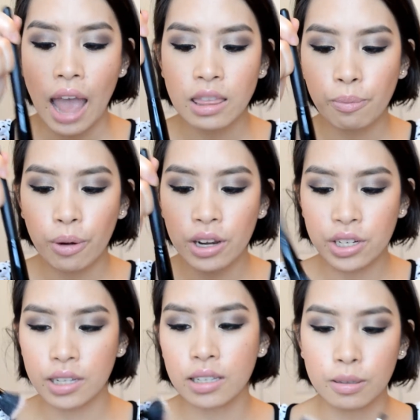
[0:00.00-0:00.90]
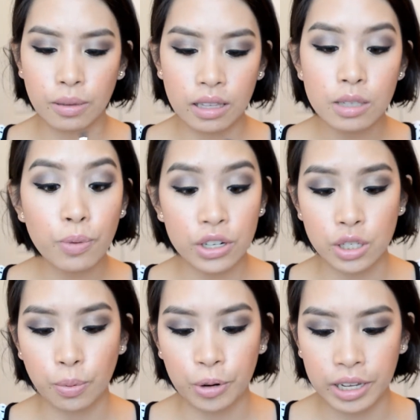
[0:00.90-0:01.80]
And the brushes, this brush is
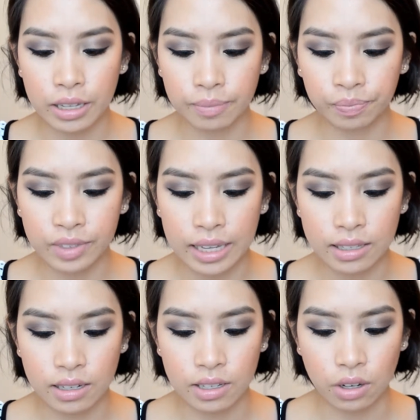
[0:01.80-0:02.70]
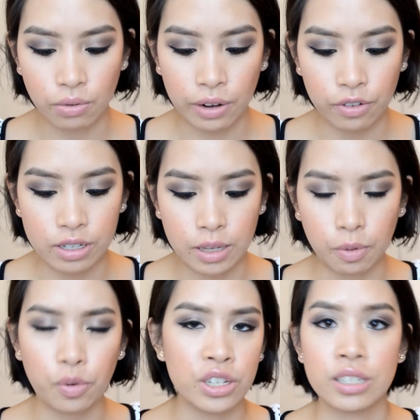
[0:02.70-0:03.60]
pretty dense in its own right for a stipple
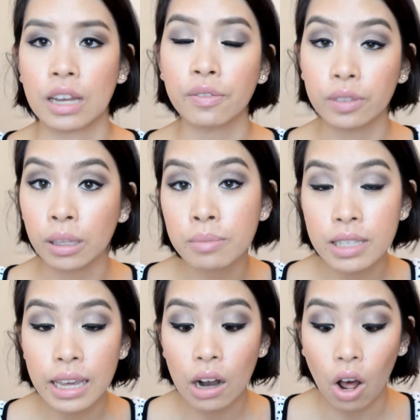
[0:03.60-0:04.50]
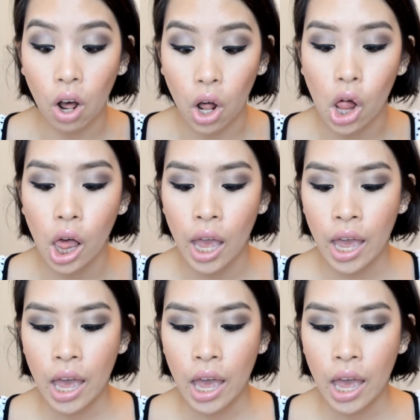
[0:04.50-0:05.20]
brush. It's not flimsy at all.